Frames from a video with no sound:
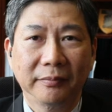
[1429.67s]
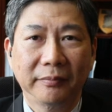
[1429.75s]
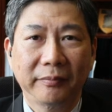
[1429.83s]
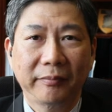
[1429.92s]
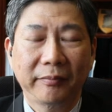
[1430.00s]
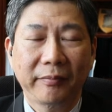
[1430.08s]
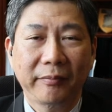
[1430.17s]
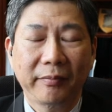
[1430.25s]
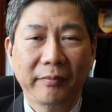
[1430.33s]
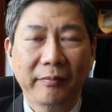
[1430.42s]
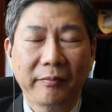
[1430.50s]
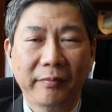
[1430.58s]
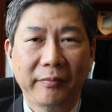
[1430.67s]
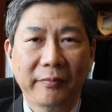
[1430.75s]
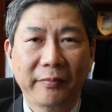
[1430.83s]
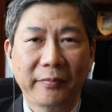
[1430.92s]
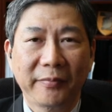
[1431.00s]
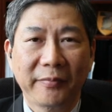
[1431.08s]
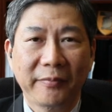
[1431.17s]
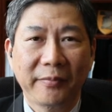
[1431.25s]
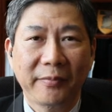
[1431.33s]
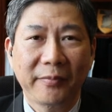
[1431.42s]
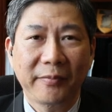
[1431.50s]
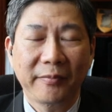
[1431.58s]

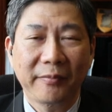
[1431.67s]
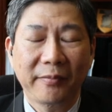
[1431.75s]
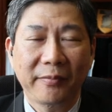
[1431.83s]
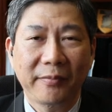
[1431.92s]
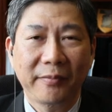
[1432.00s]
(silent)